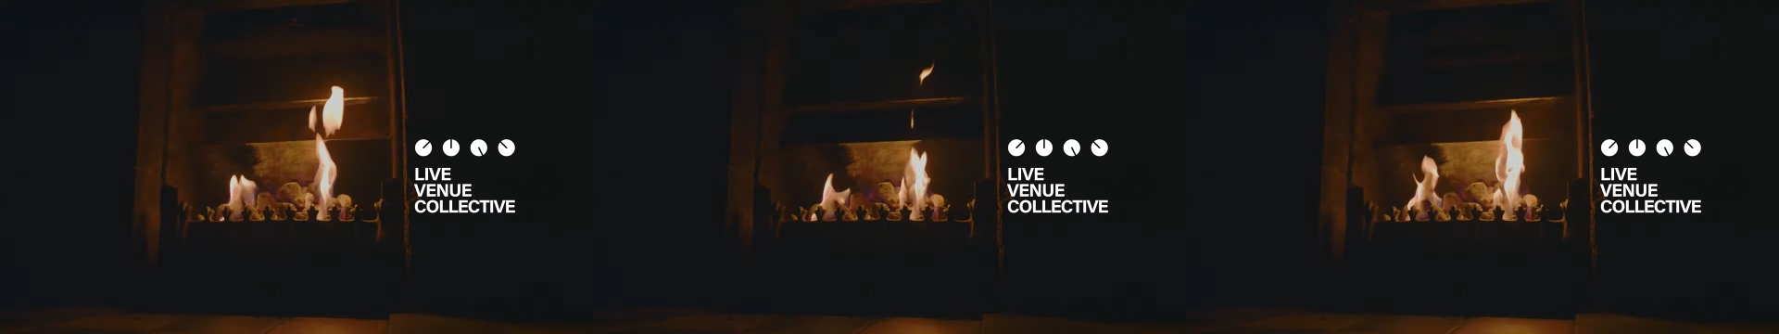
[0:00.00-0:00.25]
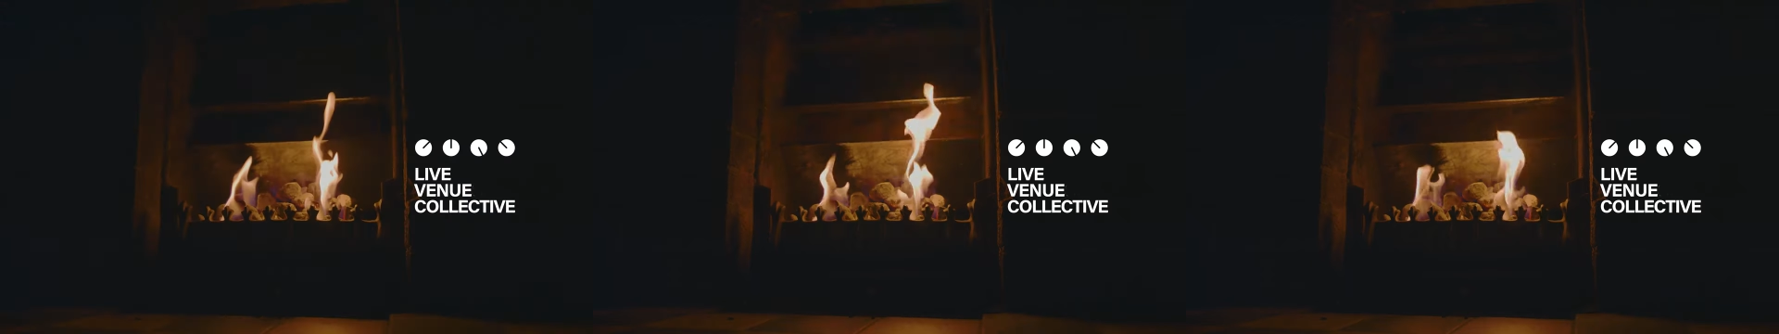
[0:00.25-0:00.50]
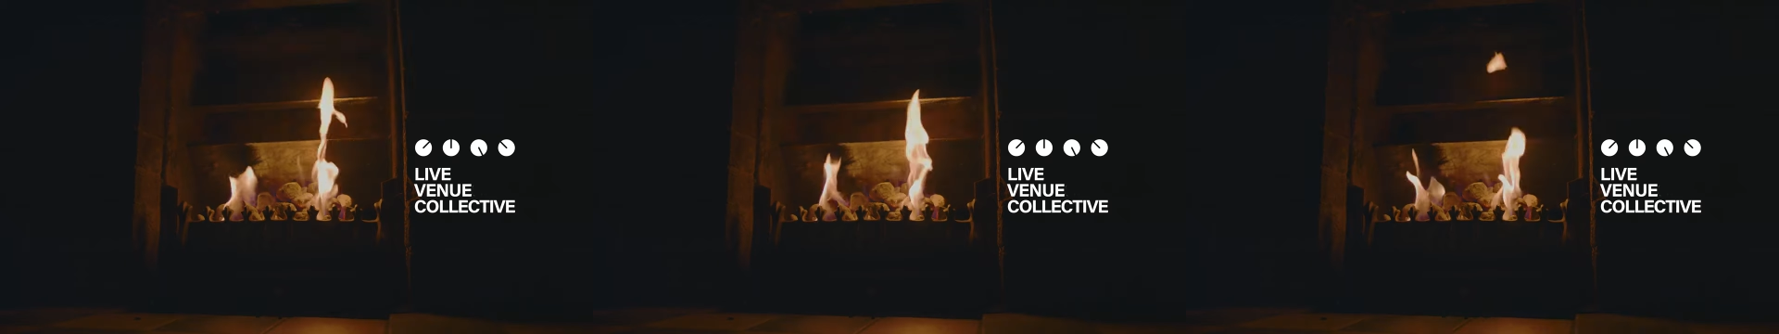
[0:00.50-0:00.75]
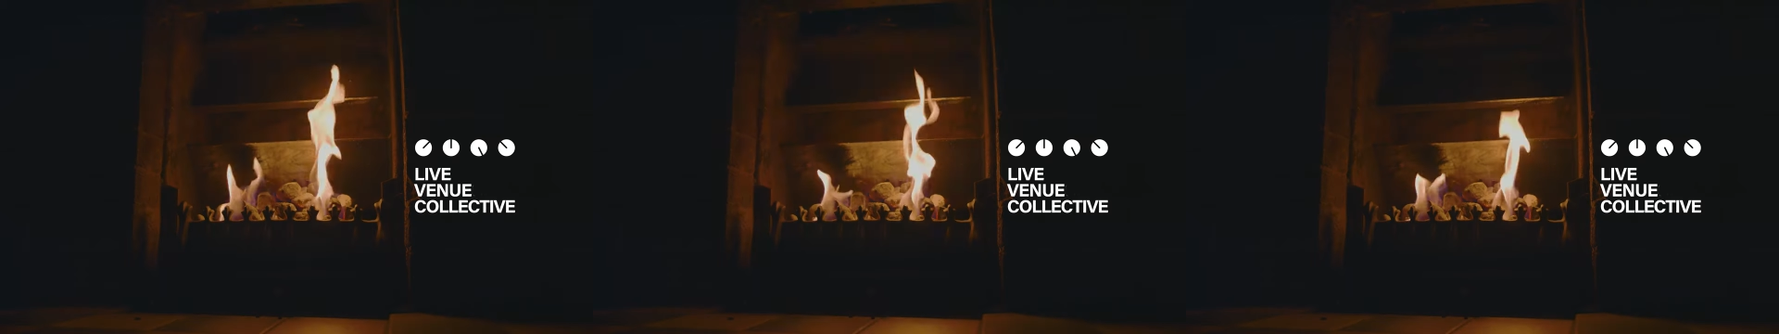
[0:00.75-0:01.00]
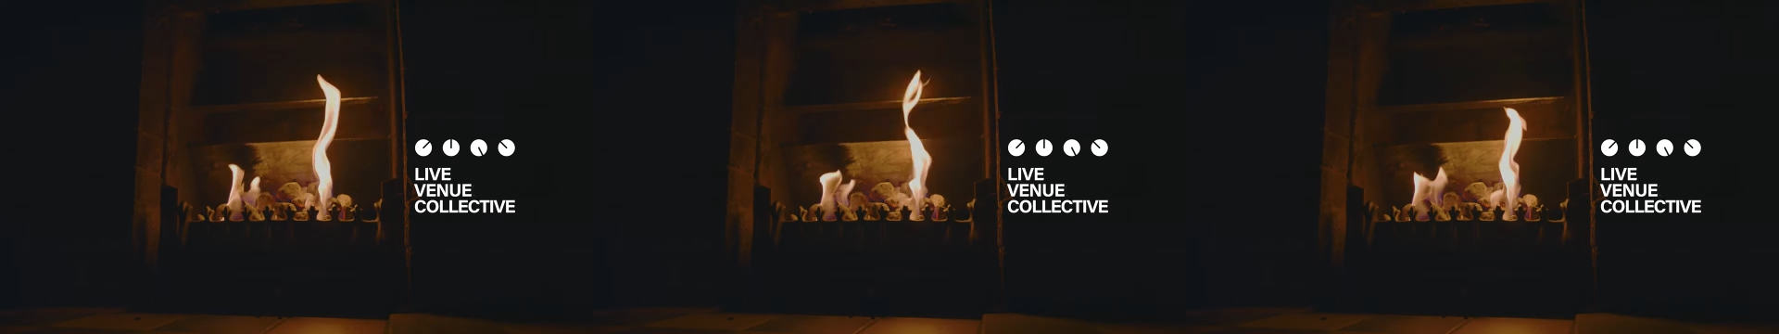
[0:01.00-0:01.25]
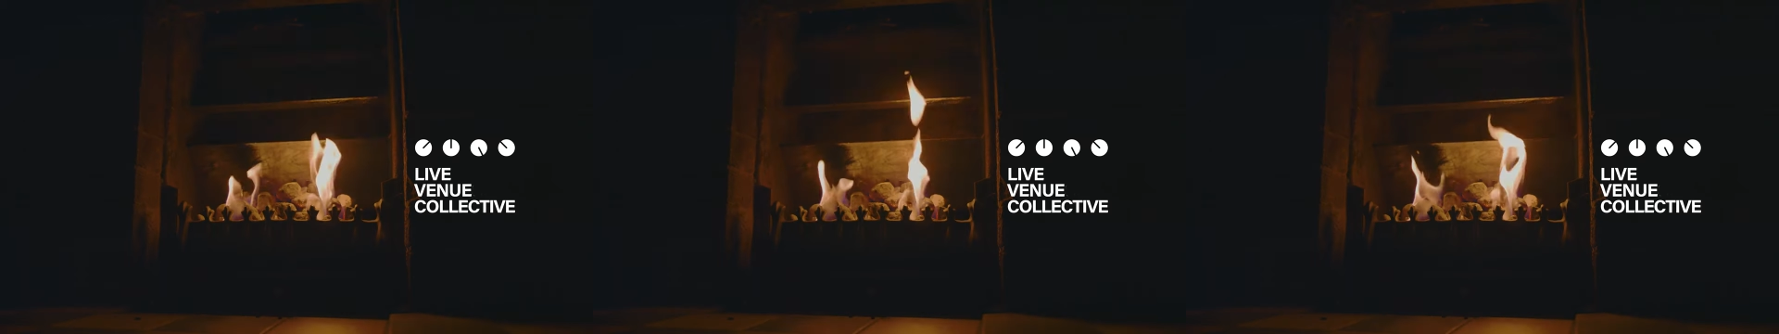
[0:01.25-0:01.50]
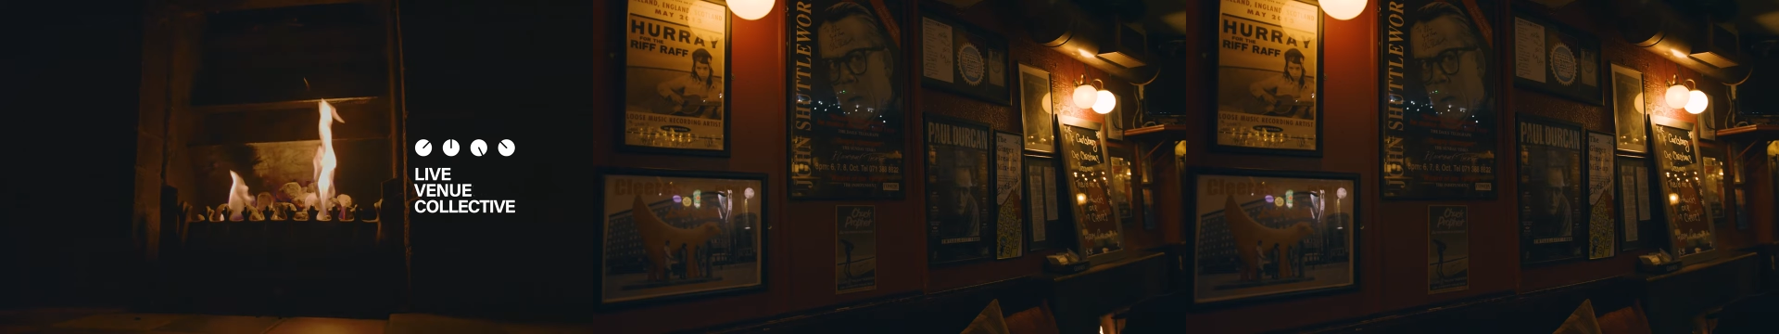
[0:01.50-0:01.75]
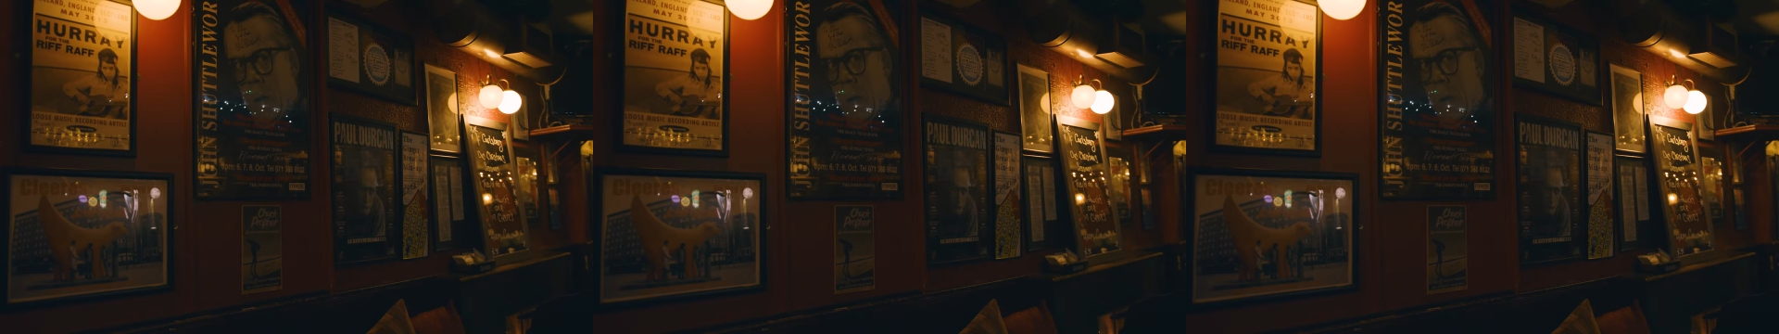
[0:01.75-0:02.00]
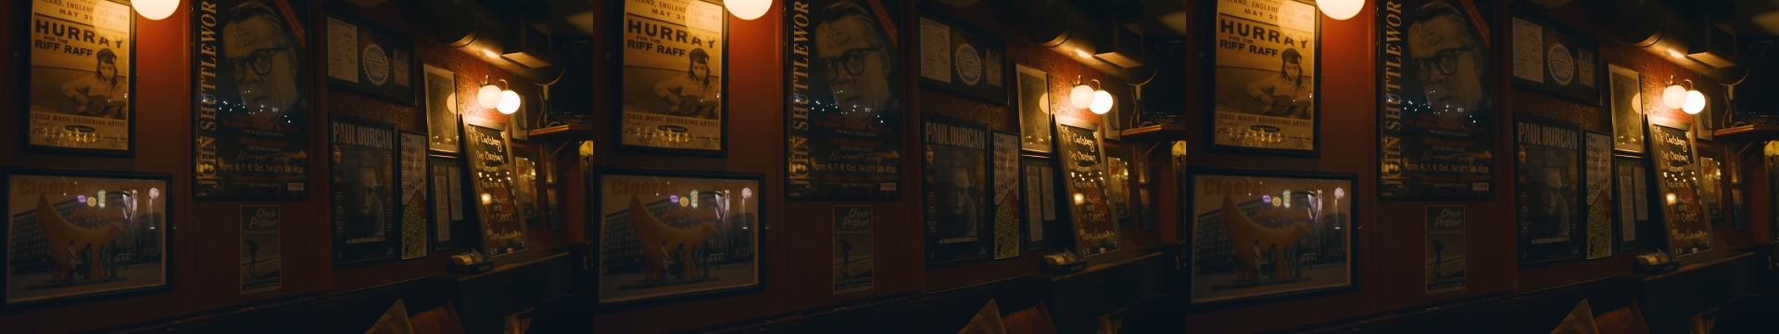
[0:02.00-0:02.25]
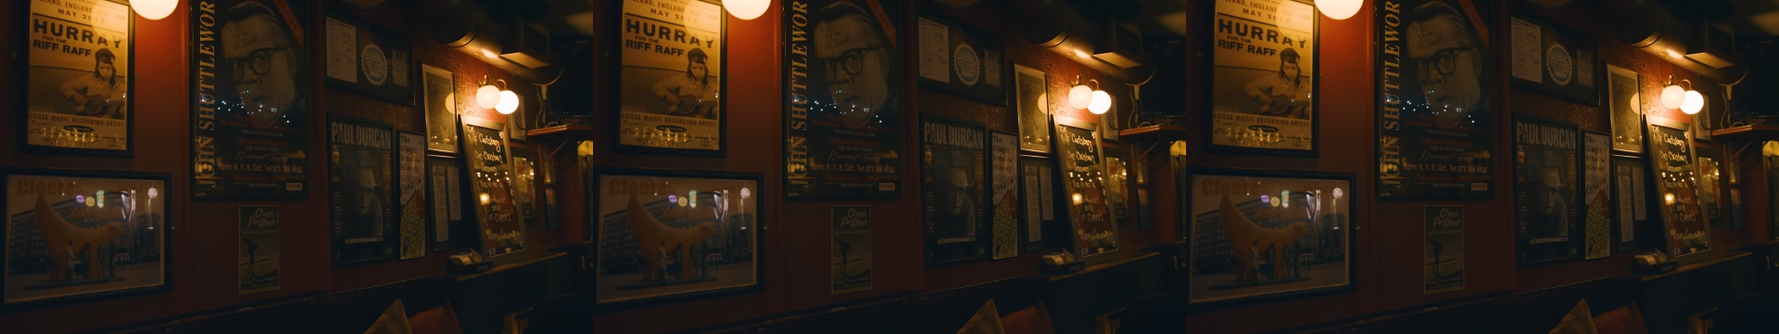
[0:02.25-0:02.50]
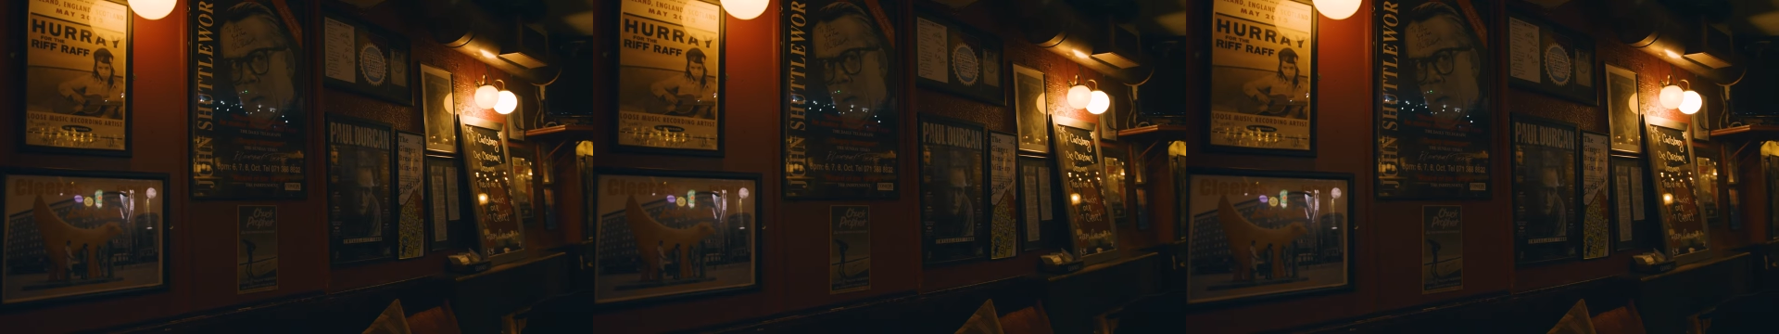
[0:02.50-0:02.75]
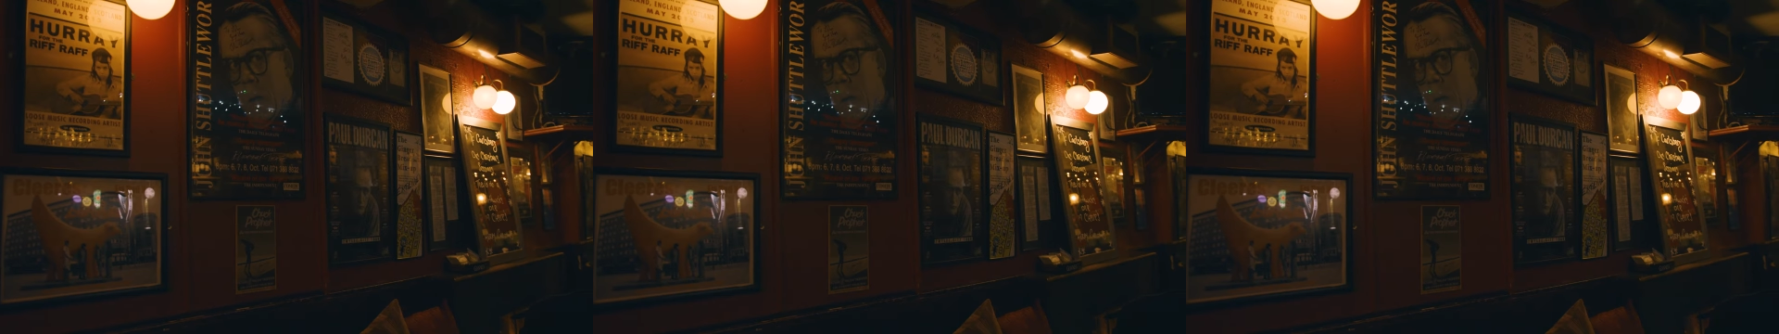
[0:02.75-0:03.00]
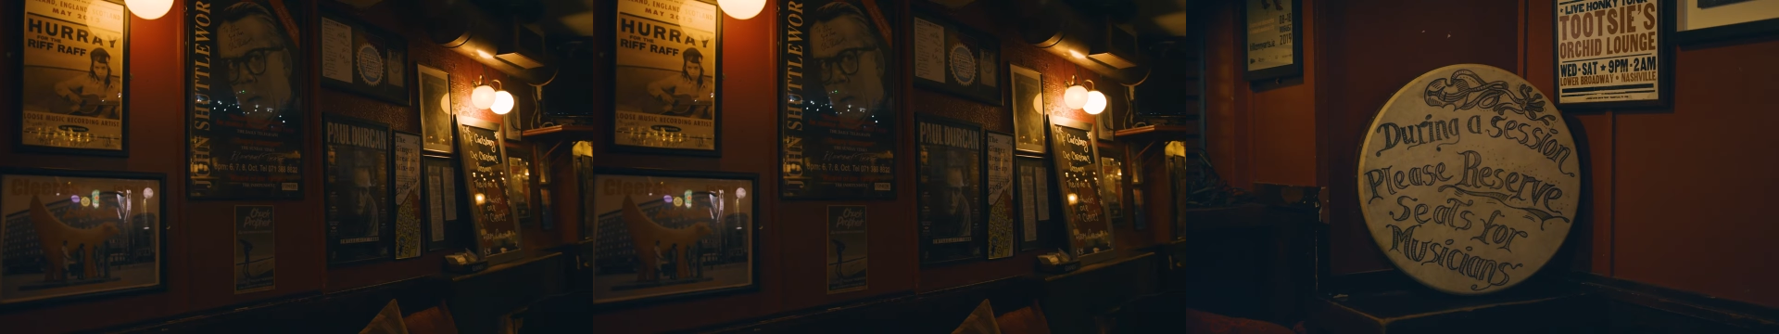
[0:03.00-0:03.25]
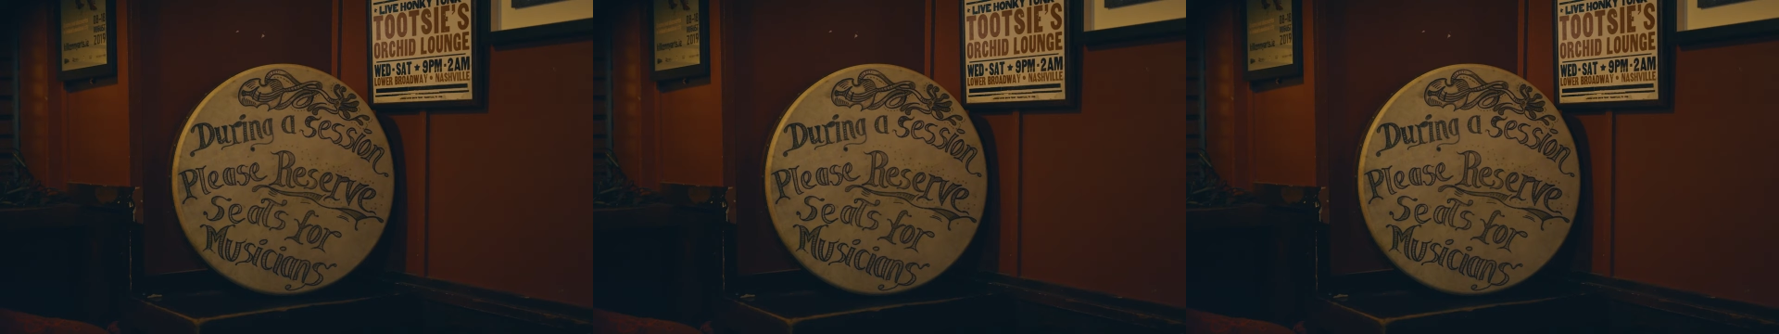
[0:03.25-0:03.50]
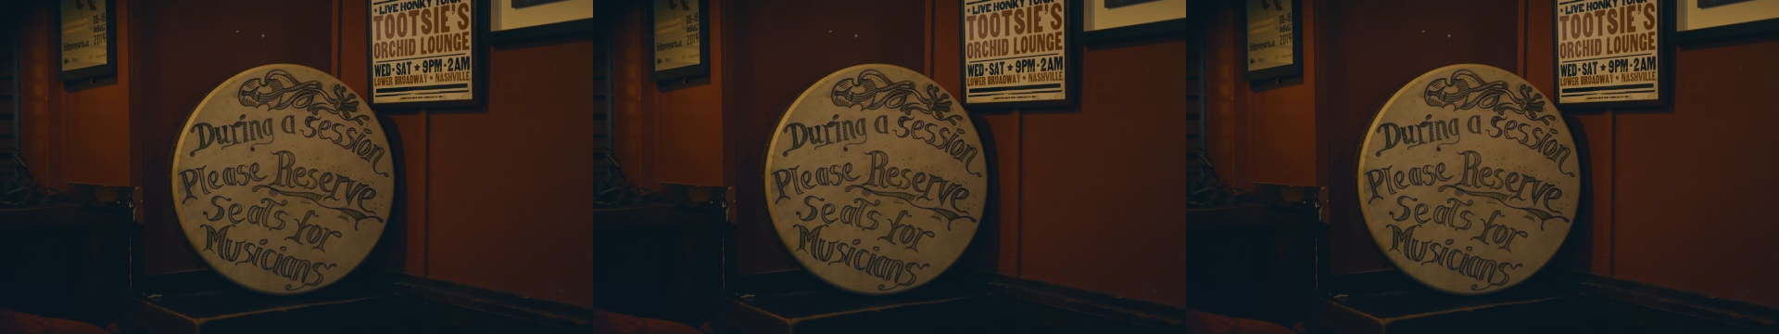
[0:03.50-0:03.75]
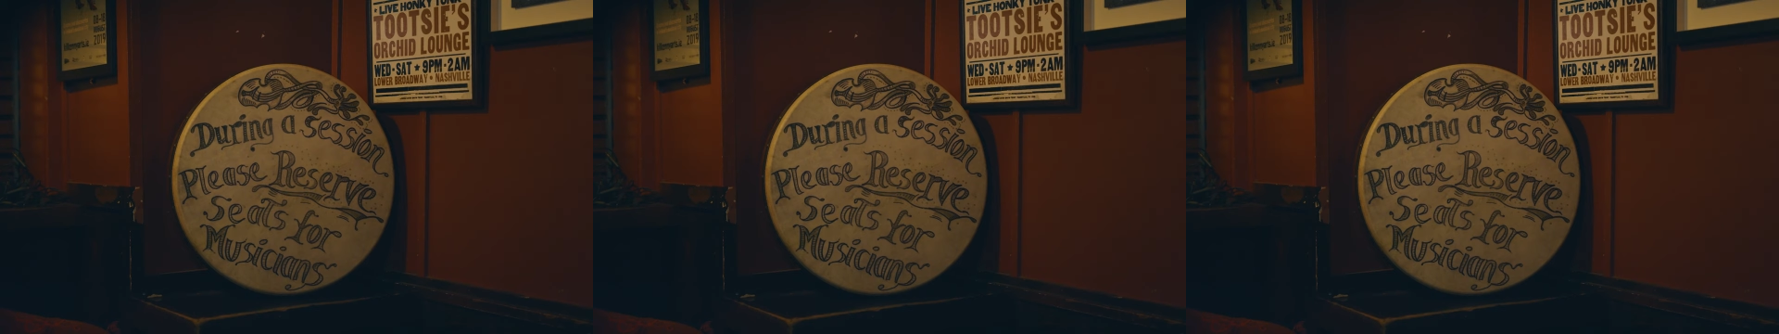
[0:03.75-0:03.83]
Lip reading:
Nobody's mouth can be seen.